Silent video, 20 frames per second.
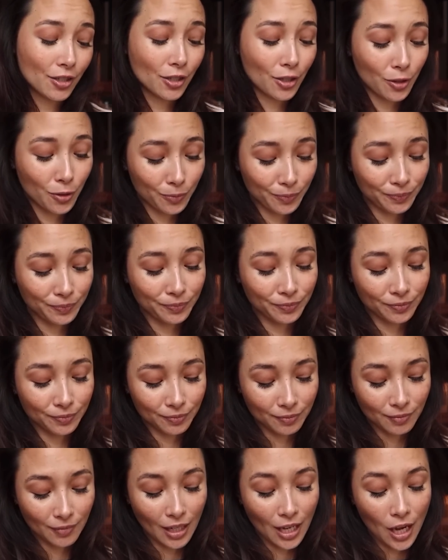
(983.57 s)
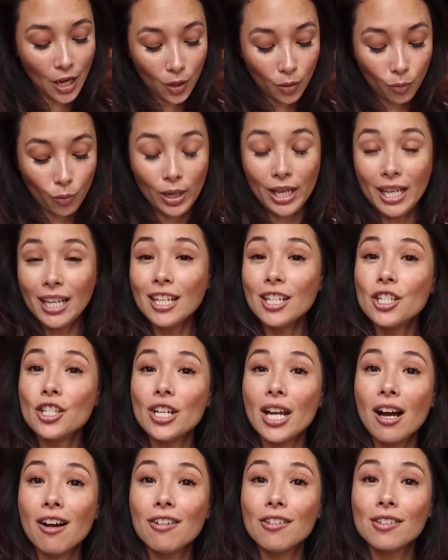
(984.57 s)
so we
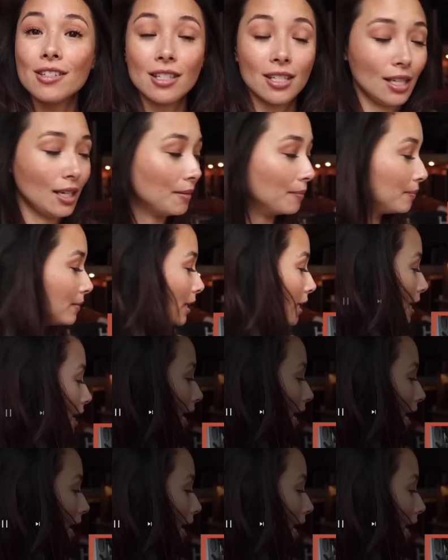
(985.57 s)
shall see.